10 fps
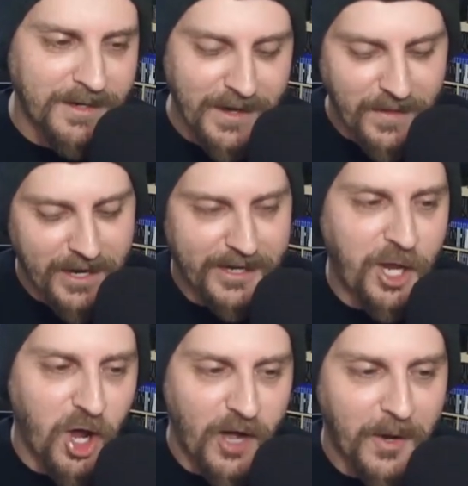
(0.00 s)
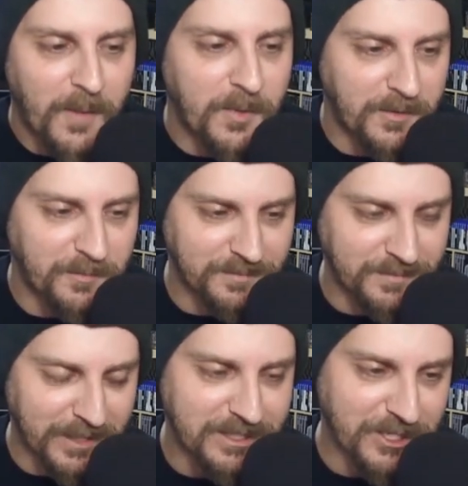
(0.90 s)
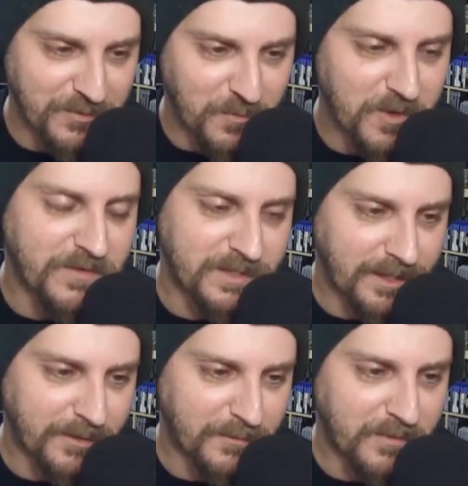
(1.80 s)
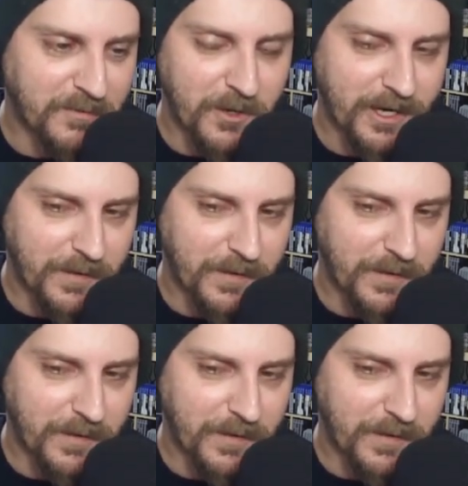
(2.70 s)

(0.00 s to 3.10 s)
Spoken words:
And then I caught up on PlayStation 1 stuff before I got